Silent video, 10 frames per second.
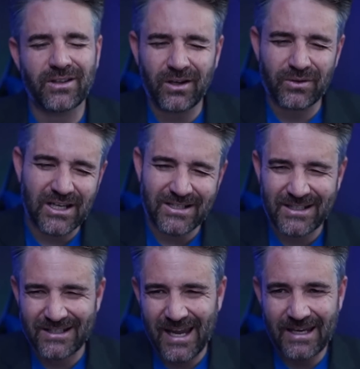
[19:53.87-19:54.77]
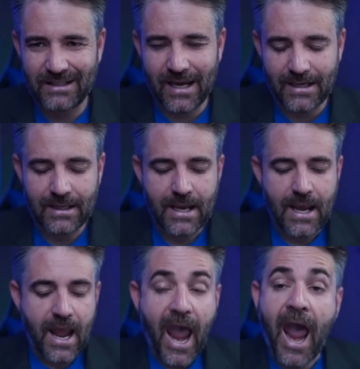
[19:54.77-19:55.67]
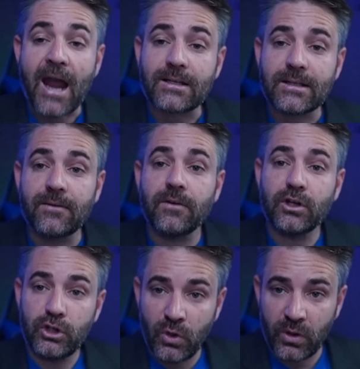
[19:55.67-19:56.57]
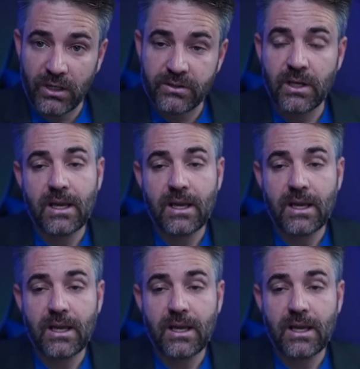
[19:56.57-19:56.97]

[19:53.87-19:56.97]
I think it was like 688 active units.